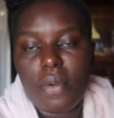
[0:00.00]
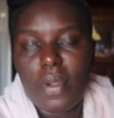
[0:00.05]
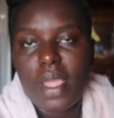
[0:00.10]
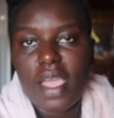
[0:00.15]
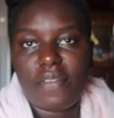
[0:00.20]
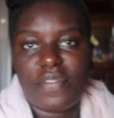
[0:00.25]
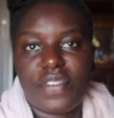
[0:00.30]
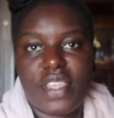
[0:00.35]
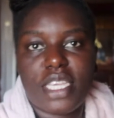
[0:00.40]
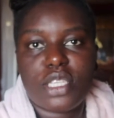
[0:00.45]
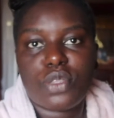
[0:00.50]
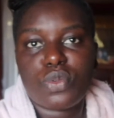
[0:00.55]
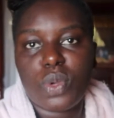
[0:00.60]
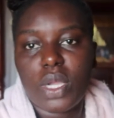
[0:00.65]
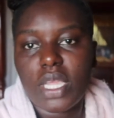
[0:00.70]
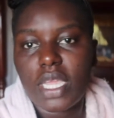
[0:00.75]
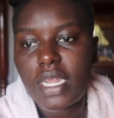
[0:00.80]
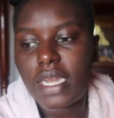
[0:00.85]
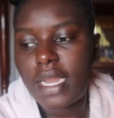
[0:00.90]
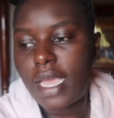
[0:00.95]
we have just
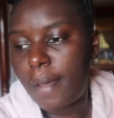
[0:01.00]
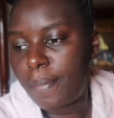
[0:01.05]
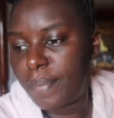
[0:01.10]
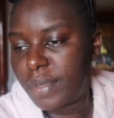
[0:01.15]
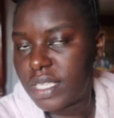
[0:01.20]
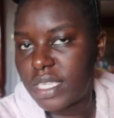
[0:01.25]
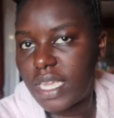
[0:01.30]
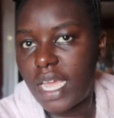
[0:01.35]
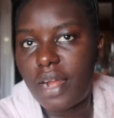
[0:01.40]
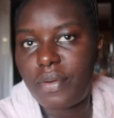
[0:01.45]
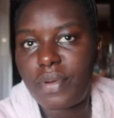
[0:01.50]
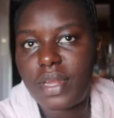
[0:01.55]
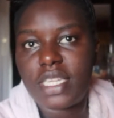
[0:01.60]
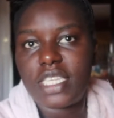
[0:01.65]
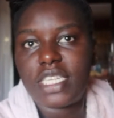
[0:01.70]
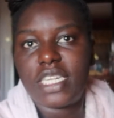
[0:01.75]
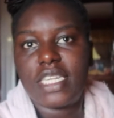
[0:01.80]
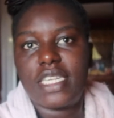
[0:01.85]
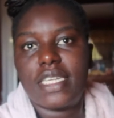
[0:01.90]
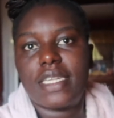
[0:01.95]
woken up it's
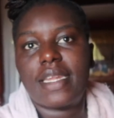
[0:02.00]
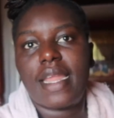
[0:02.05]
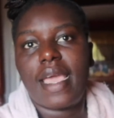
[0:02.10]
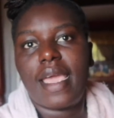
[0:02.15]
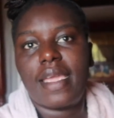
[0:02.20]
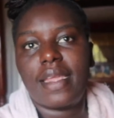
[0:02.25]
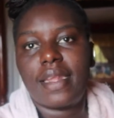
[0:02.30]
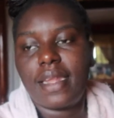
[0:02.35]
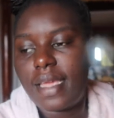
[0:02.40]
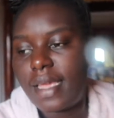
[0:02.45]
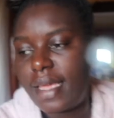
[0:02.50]
currently 9